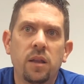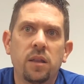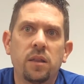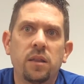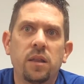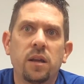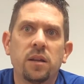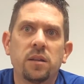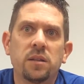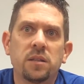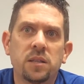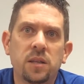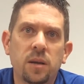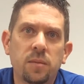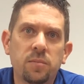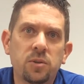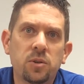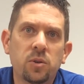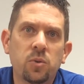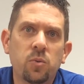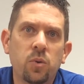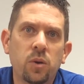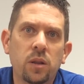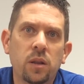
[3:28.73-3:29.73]
then
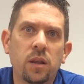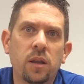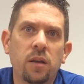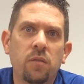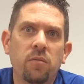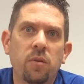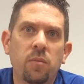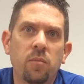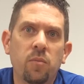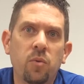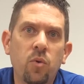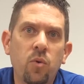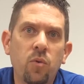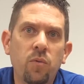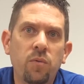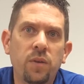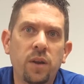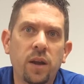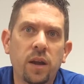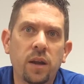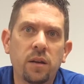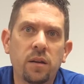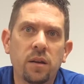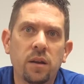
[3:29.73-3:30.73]
subsequently removed
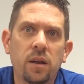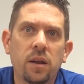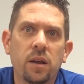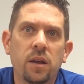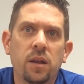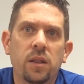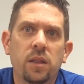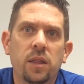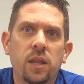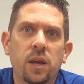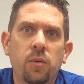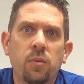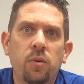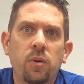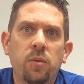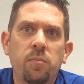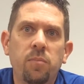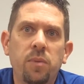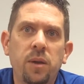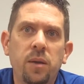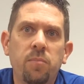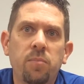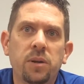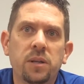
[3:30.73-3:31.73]
it, there would
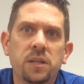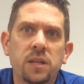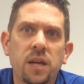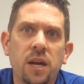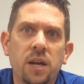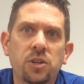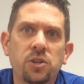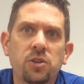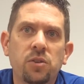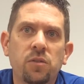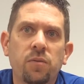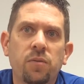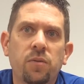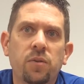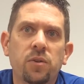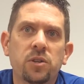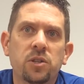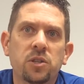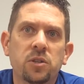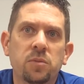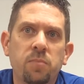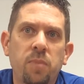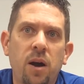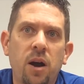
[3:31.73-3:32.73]
be potential for a
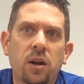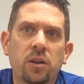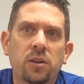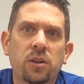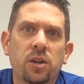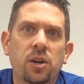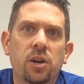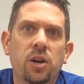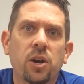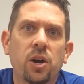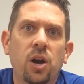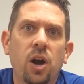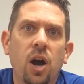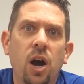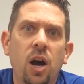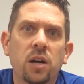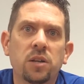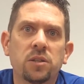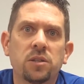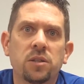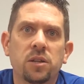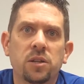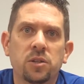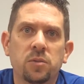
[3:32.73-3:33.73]
spark that could
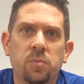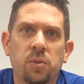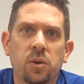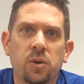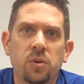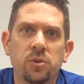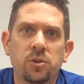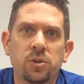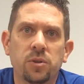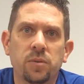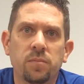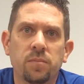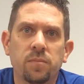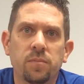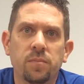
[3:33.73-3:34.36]
cause an explosion.